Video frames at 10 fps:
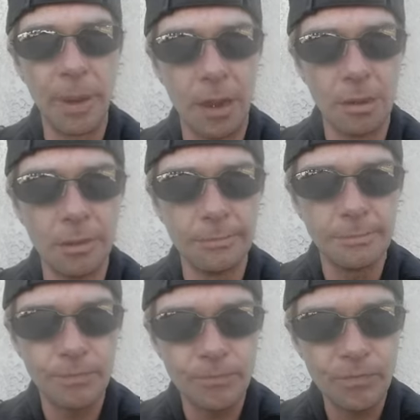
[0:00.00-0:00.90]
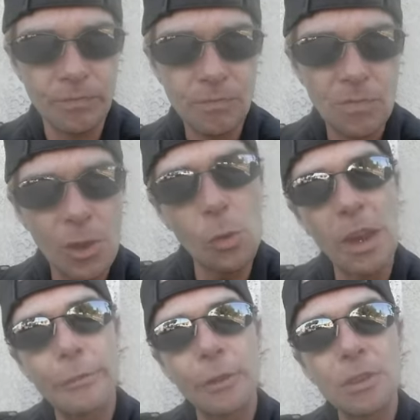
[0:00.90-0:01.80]
band.
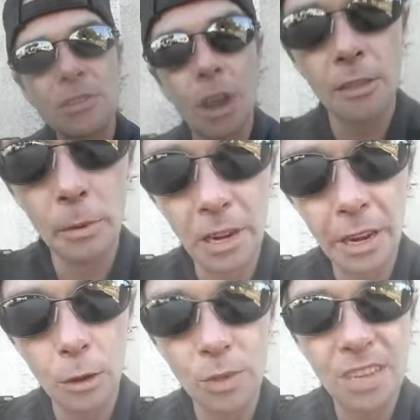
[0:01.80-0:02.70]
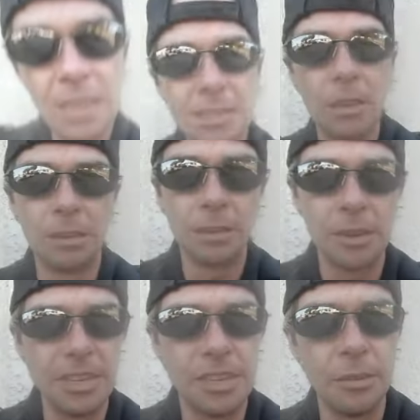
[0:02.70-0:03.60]
When I first saw them in here with Tesla in
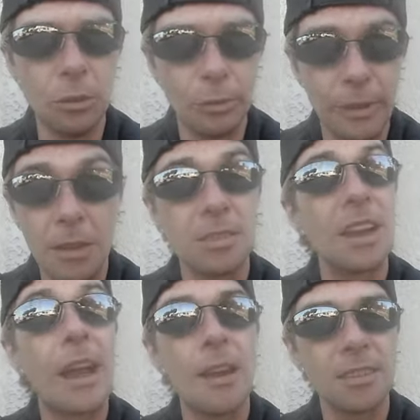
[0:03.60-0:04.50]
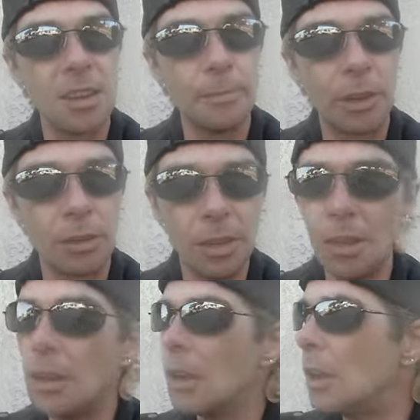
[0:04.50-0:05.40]
92 on the Psychotic Supper,
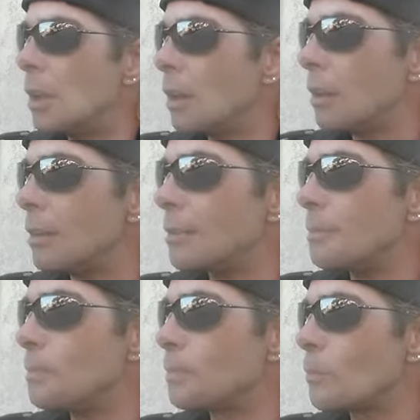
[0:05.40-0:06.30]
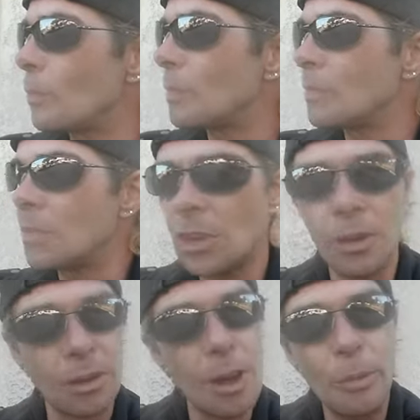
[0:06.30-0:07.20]
a
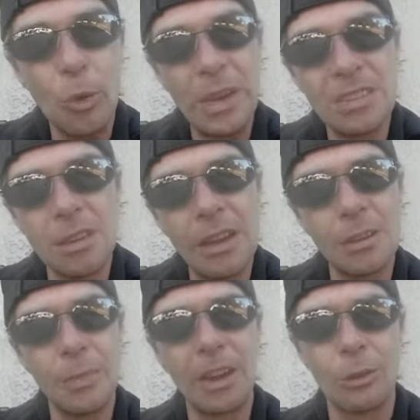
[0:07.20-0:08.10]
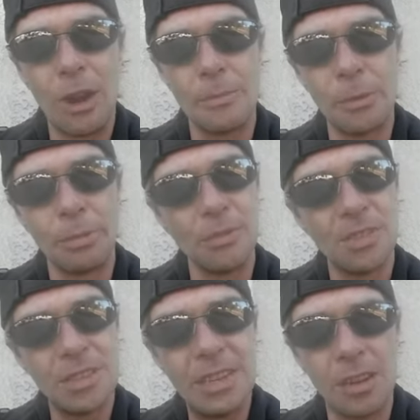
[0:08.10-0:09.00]
couple of weeks later, my grandma
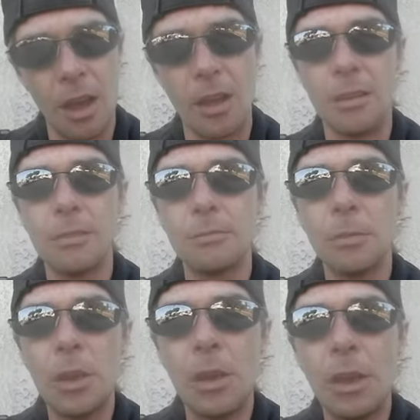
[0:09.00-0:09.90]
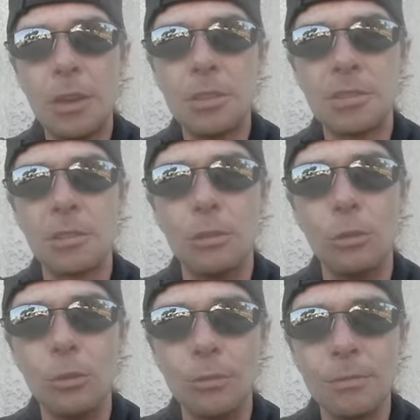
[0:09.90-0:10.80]
Brizzy died.
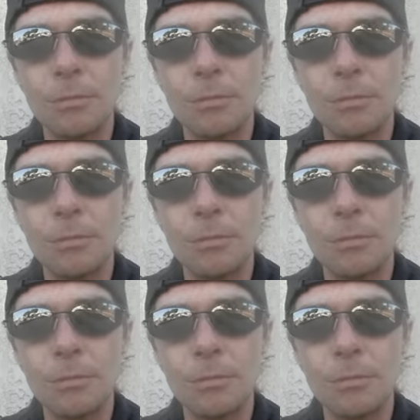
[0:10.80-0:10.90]
So